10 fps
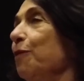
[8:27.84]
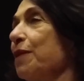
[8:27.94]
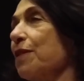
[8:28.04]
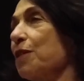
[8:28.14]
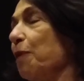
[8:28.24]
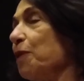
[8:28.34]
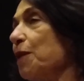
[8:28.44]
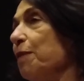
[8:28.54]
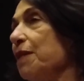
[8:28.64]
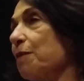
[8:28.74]
wasn't supposed
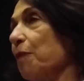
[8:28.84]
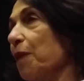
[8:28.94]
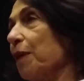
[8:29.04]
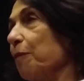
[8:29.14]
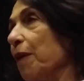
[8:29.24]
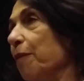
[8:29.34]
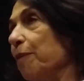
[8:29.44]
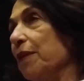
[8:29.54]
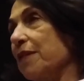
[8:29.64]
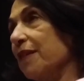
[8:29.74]
to be smart about
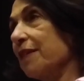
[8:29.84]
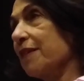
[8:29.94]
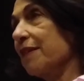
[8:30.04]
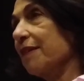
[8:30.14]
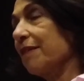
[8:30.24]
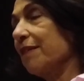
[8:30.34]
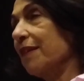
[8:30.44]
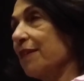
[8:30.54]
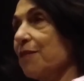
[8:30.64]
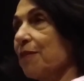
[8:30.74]
business.
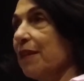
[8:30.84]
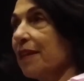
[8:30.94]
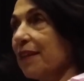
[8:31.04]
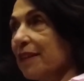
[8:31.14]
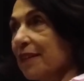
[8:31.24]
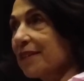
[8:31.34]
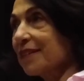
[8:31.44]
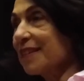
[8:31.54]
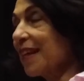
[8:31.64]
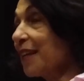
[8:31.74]
That's ridiculous.
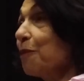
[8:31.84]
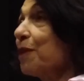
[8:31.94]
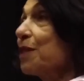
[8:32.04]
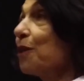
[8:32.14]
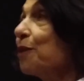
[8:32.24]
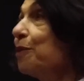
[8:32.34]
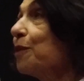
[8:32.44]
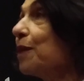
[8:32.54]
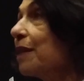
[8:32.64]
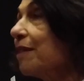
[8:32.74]
It's like it wasn't
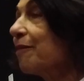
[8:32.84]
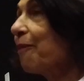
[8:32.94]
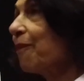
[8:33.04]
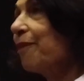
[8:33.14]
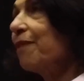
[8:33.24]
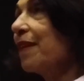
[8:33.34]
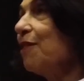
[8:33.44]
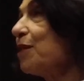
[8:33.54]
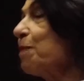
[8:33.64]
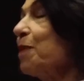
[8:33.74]
cool.
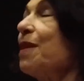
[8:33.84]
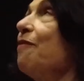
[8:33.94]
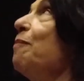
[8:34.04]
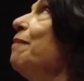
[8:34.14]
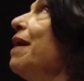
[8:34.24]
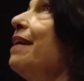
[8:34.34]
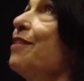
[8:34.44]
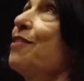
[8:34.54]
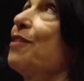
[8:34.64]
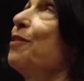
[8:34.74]
You're supposed to have a
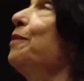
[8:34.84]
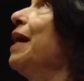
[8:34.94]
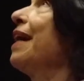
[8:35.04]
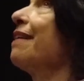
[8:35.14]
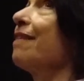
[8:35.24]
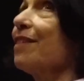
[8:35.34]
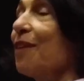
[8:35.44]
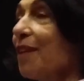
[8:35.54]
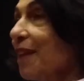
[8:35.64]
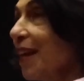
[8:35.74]
manager who handled
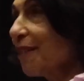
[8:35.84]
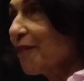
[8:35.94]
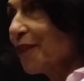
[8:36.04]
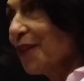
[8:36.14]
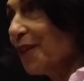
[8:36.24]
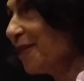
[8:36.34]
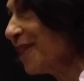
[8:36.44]
all that for you,